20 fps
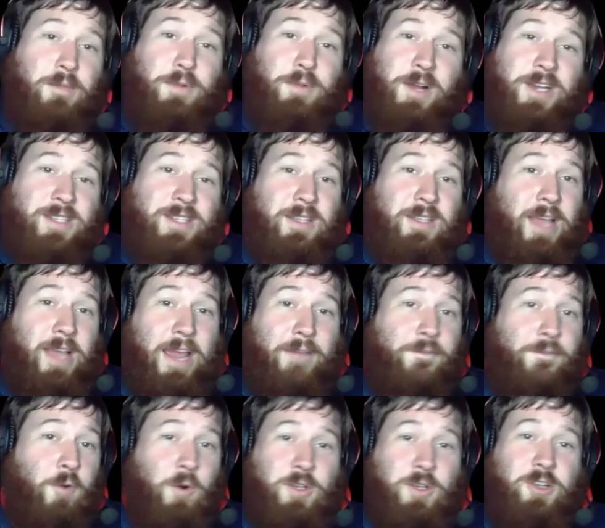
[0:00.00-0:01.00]
plus in like
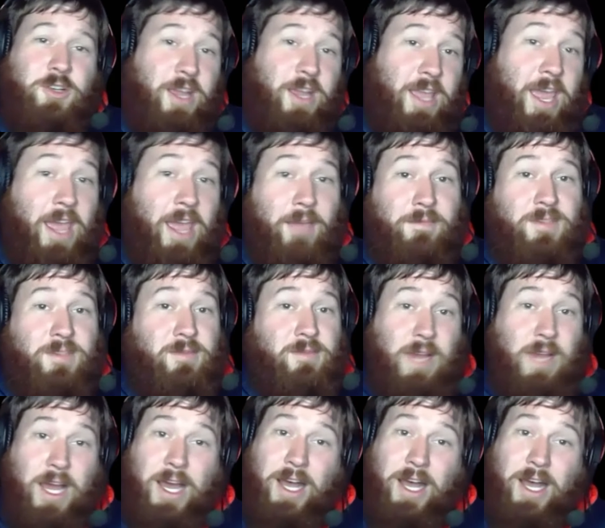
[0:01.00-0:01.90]
four straight games.